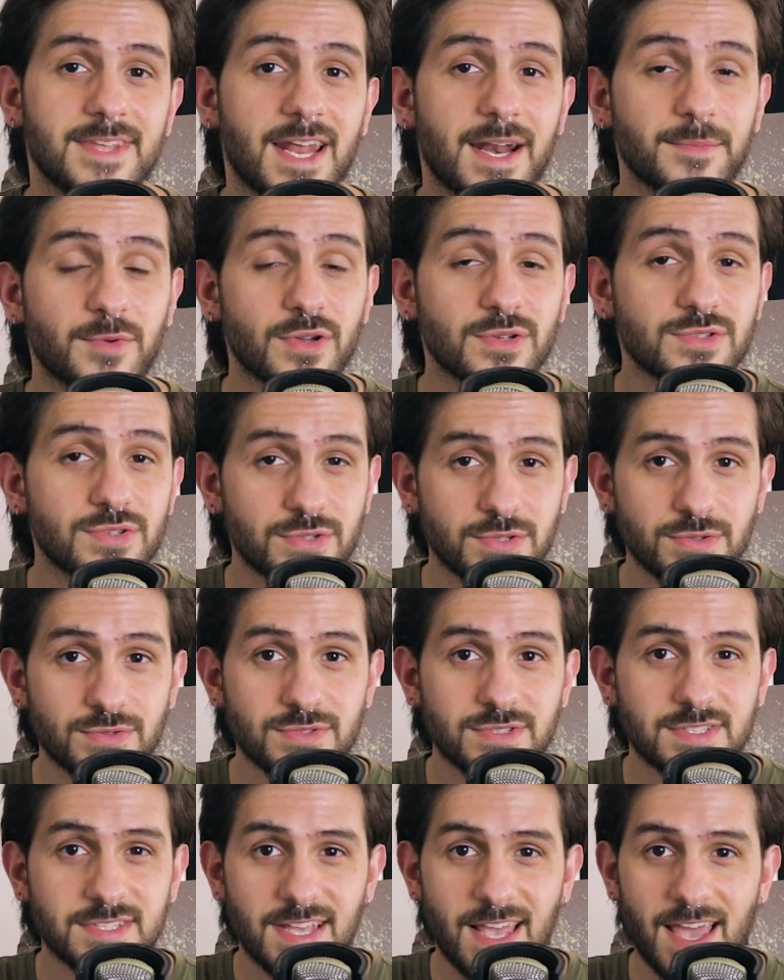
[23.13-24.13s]
And I'm going to
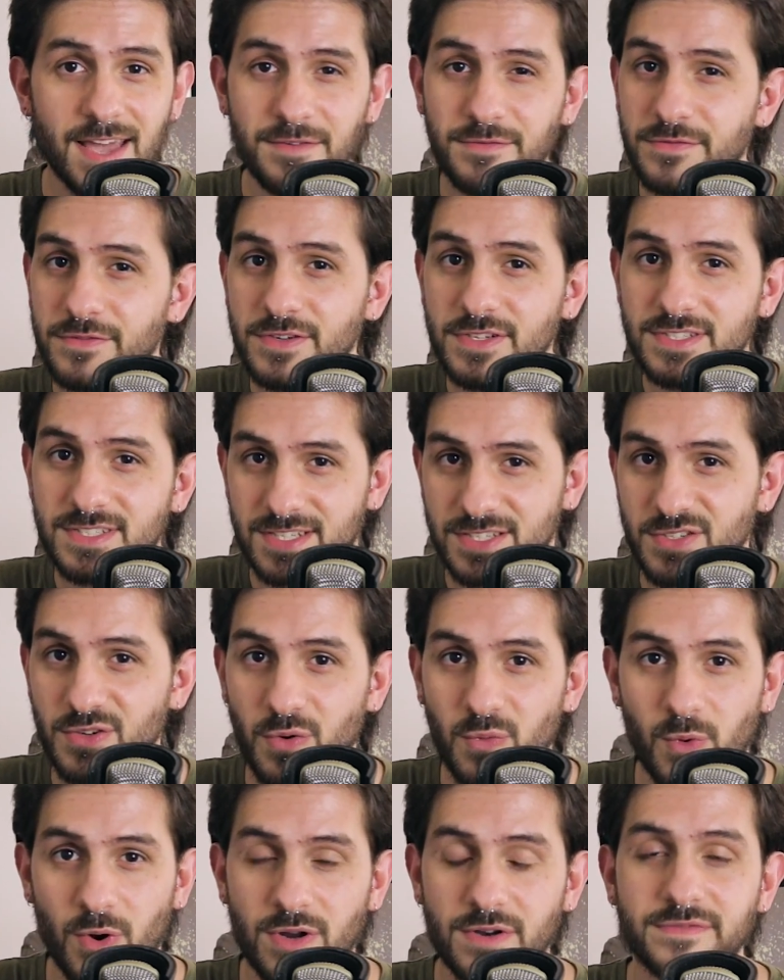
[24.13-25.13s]
use every
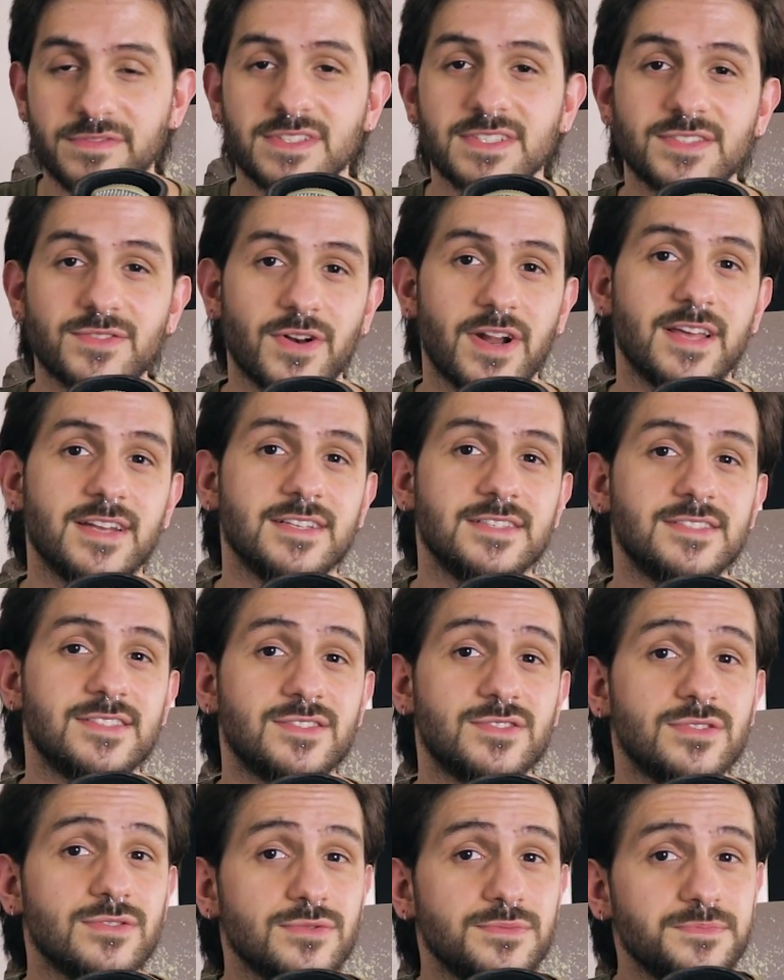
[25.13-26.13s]
single one of these credits
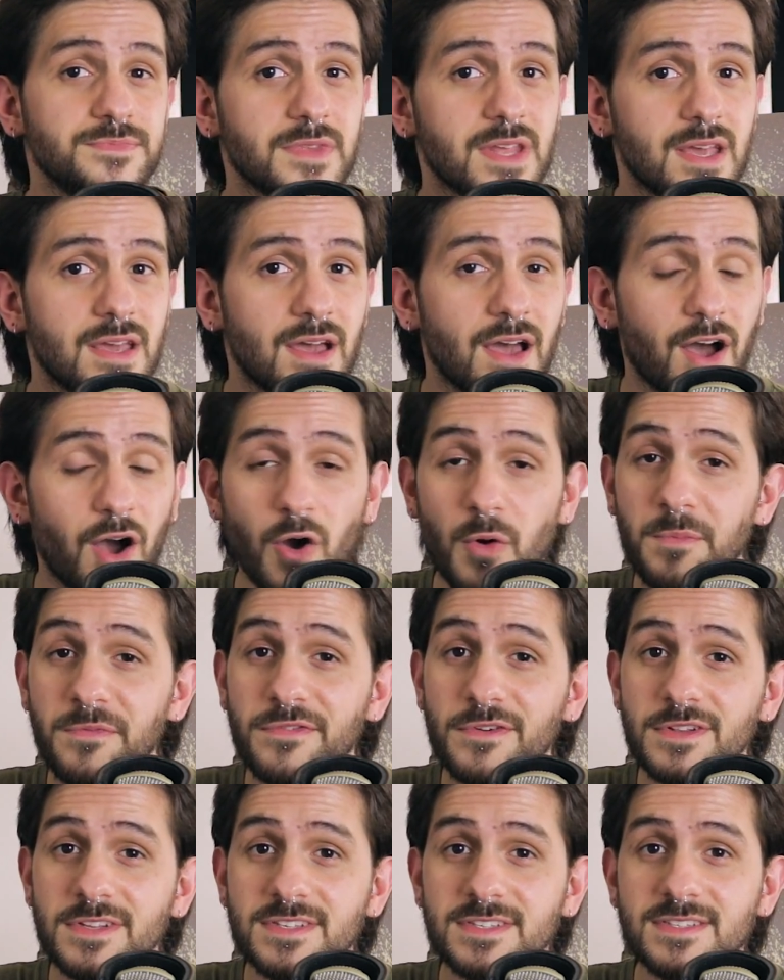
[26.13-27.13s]
to
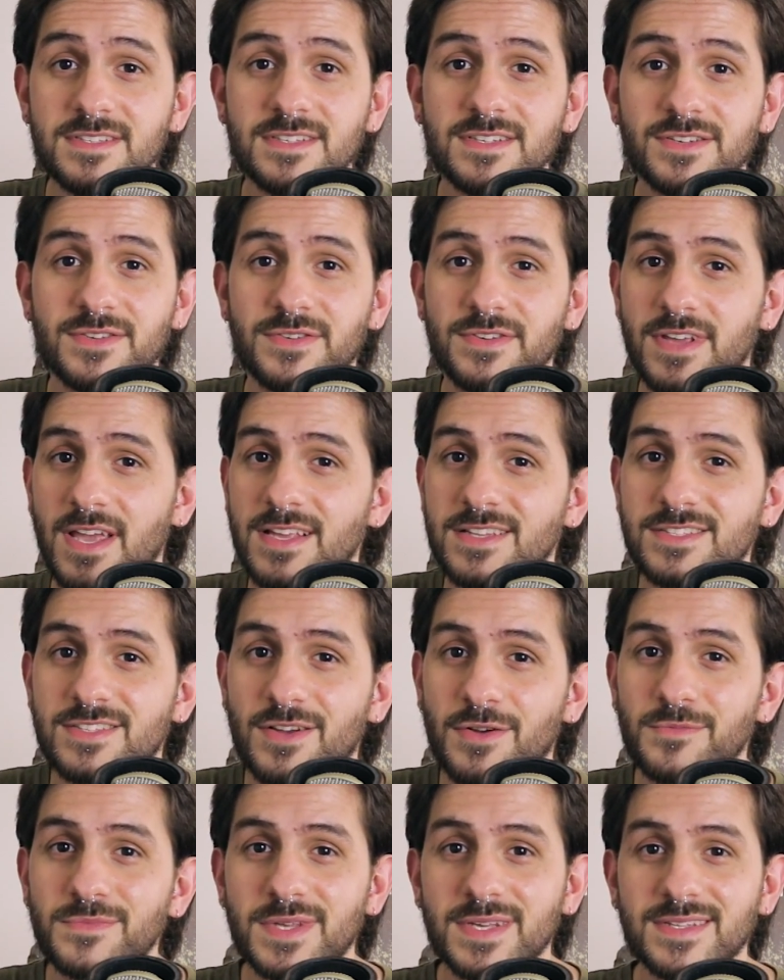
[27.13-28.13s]
hopefully create
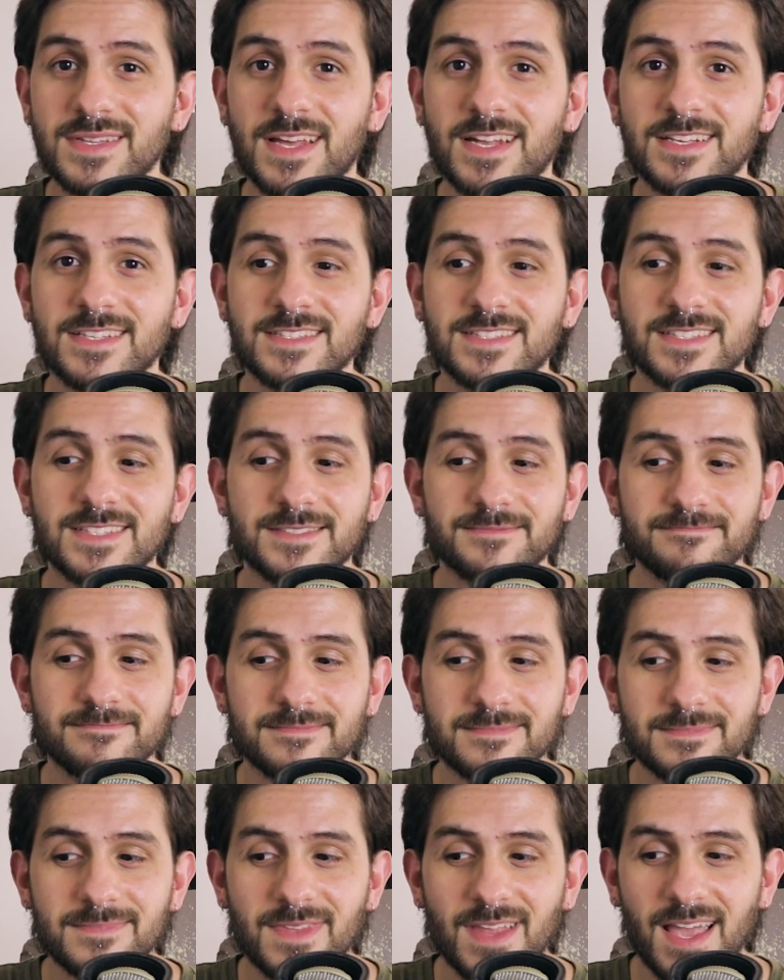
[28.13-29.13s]
something that is
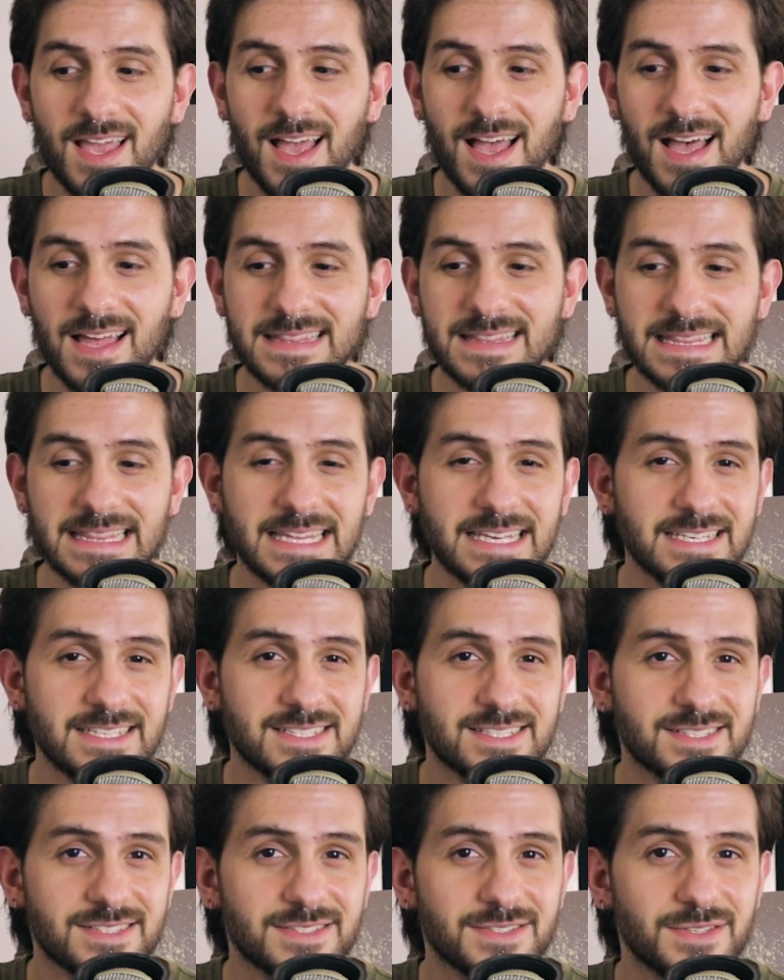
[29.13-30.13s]
at
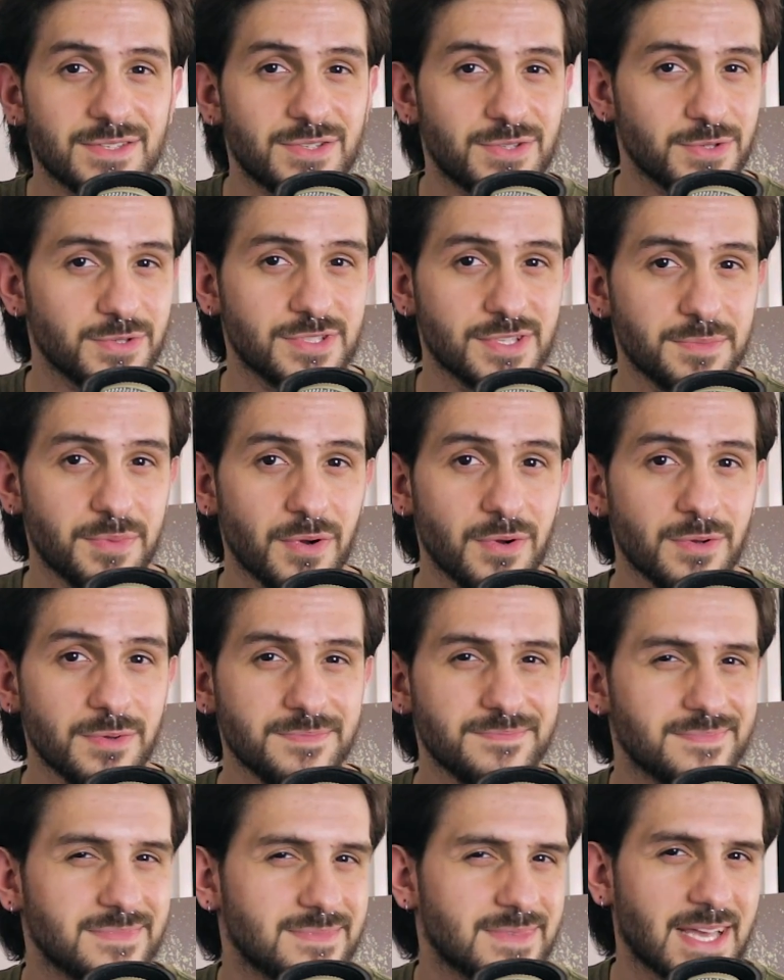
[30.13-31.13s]
least usable,
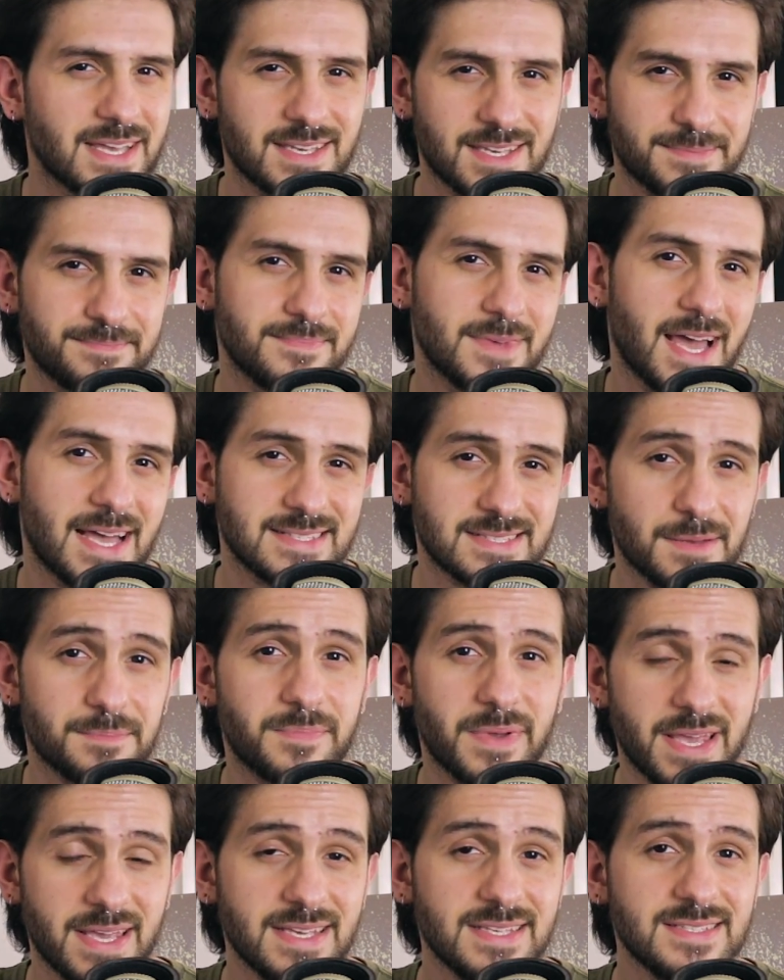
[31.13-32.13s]
like as a
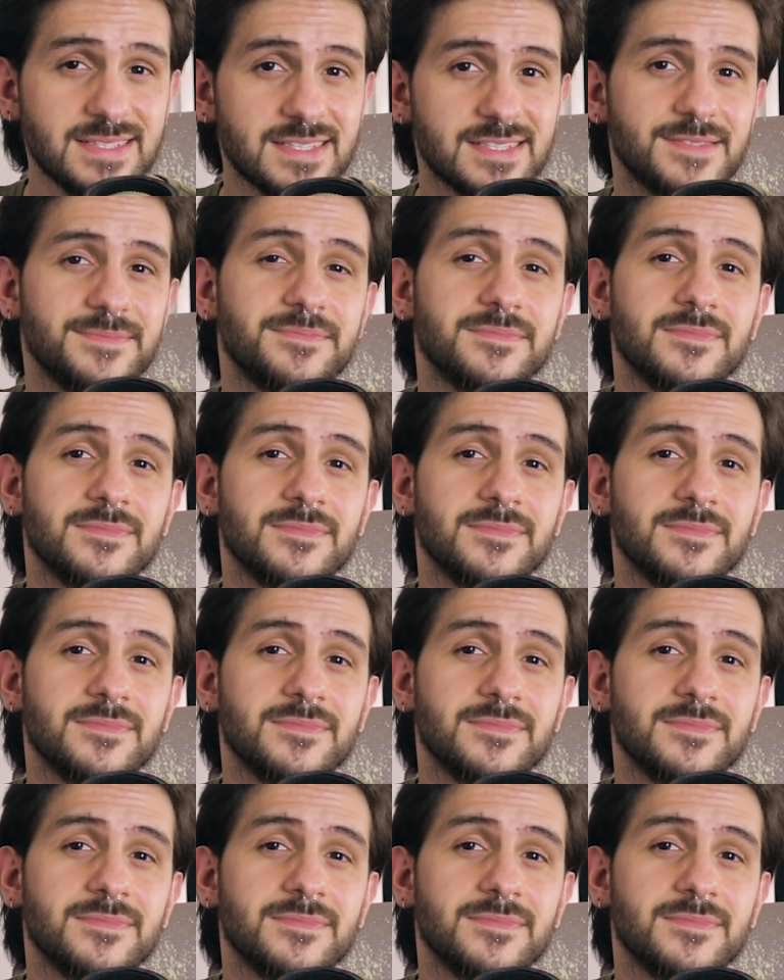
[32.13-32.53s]
base.